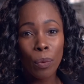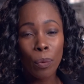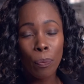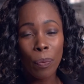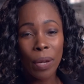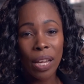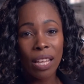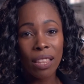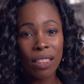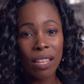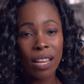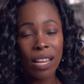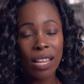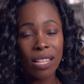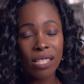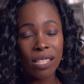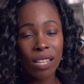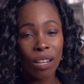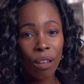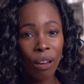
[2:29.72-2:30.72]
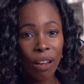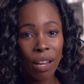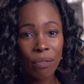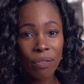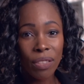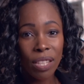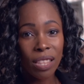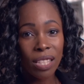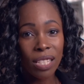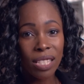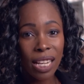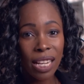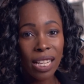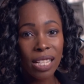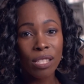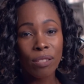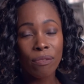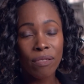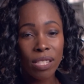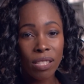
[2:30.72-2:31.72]
would be that it's live, that the
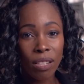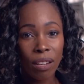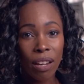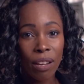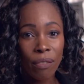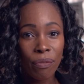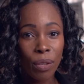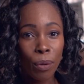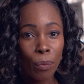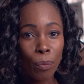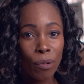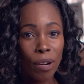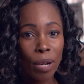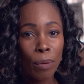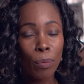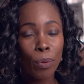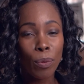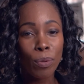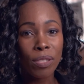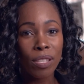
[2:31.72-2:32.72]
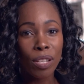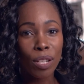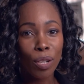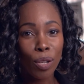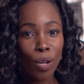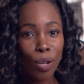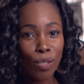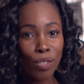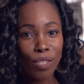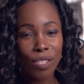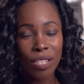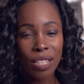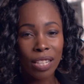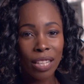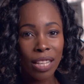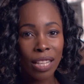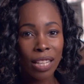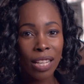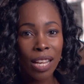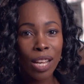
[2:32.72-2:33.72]
data is live, that we're able to
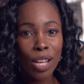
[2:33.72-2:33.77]
constantly